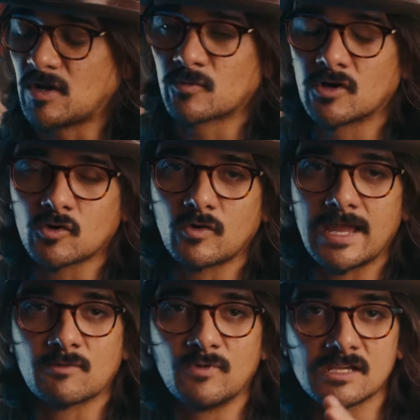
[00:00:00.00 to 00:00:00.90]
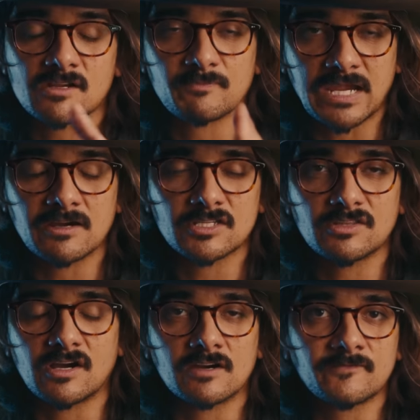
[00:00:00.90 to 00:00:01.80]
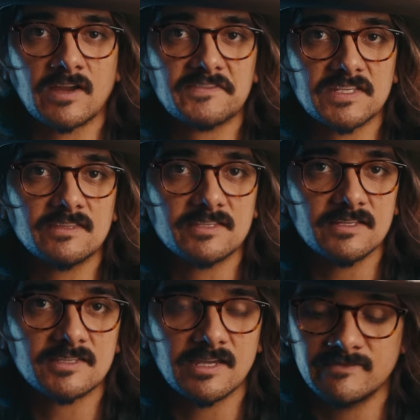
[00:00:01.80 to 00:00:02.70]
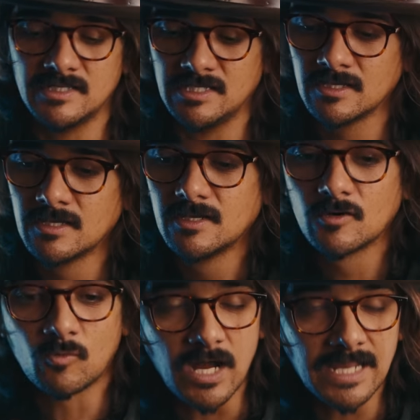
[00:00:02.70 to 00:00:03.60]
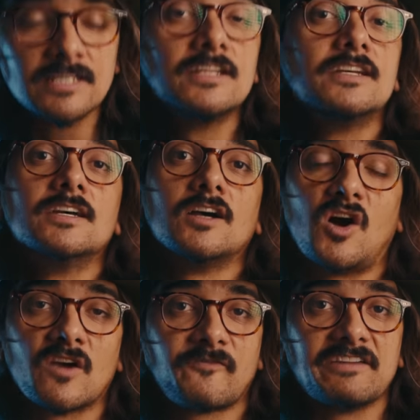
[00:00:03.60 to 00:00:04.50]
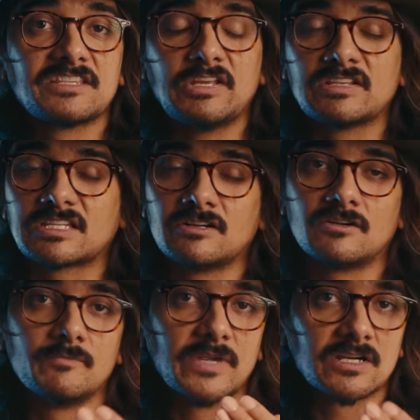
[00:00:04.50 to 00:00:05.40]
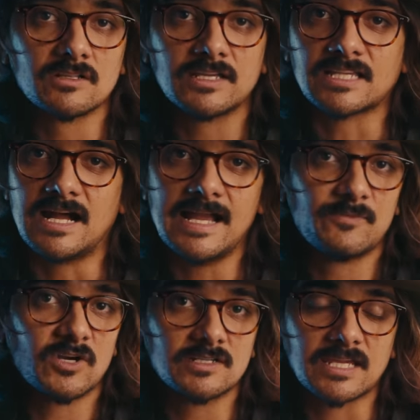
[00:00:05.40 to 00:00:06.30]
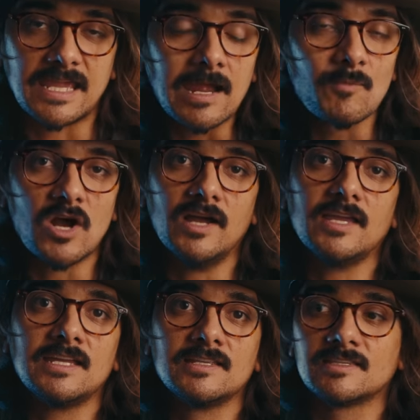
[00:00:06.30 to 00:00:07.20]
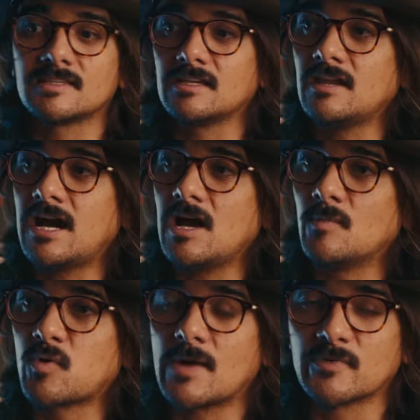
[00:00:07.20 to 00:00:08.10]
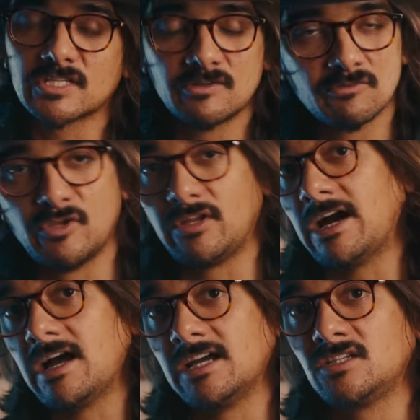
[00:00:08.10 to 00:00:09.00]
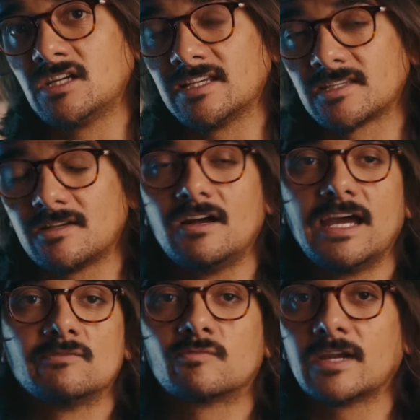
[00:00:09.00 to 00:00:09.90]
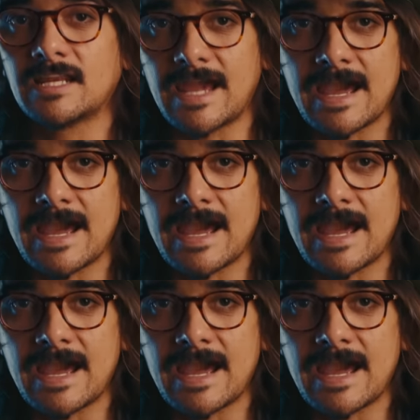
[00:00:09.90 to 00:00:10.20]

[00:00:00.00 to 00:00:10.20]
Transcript: But real quick, we can compare it to the R5C and the C70. One, R5C is still a mirrorless hybrid camera. It is not a proper cinema build out. As you guys saw, I had to rig it